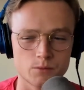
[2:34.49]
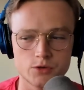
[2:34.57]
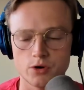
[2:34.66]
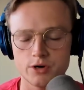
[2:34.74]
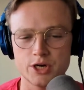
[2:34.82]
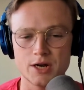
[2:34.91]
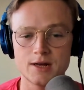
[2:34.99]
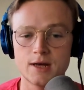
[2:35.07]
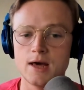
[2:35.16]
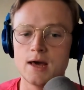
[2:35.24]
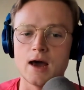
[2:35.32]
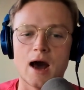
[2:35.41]
Georgia,
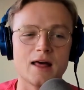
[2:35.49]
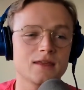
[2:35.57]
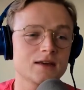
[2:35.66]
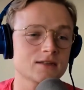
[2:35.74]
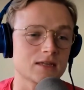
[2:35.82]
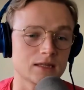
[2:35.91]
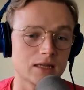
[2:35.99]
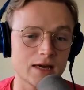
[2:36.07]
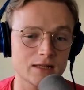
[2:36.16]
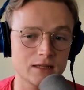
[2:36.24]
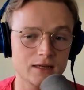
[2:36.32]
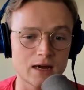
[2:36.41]
I think, is
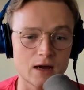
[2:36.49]
unlikely.